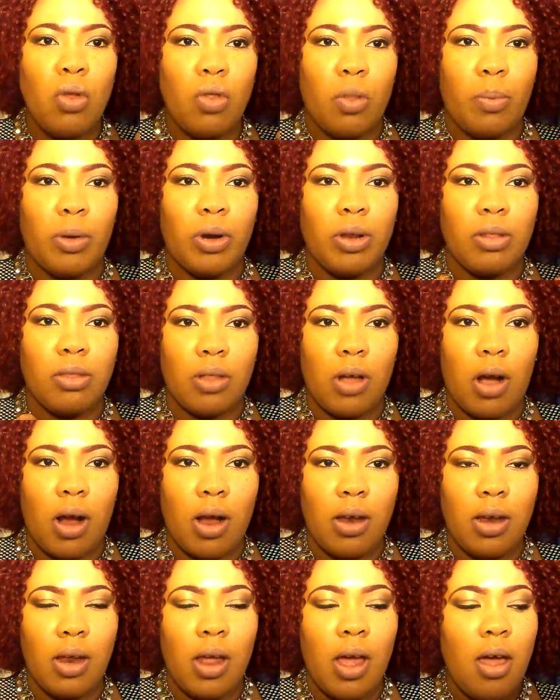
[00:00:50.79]
So I'm going to
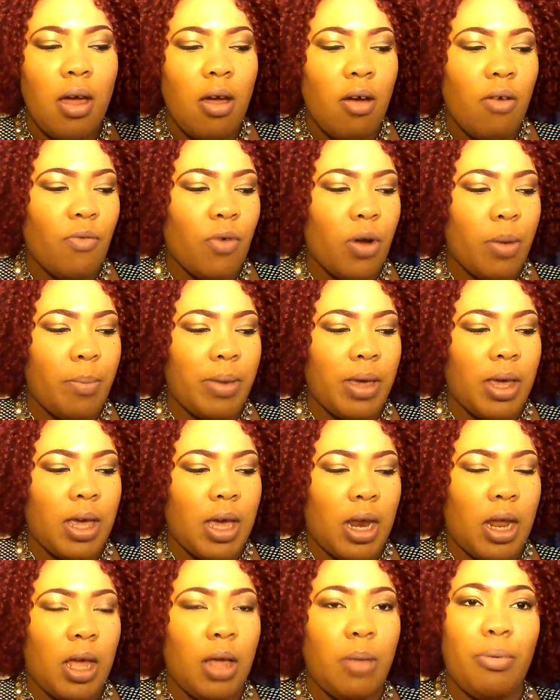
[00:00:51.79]
start from
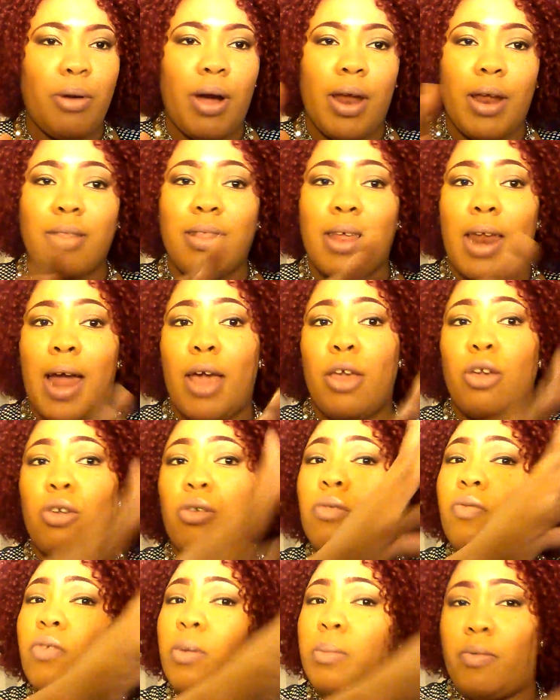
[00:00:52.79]
beginning products that I
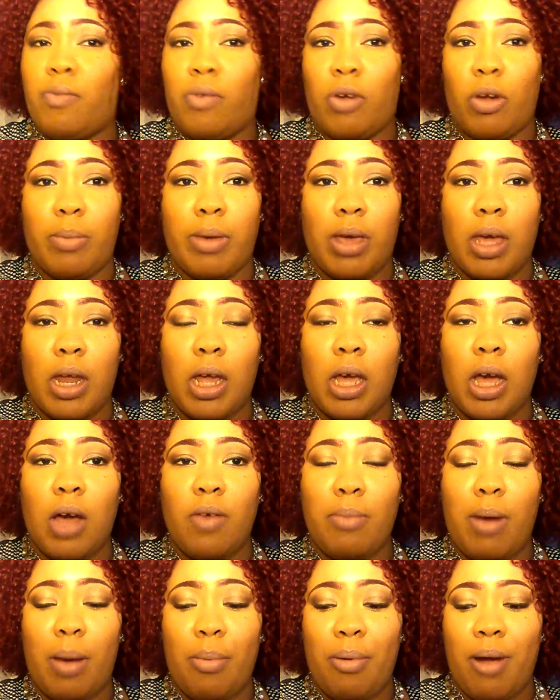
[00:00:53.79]
use from the very beginning of my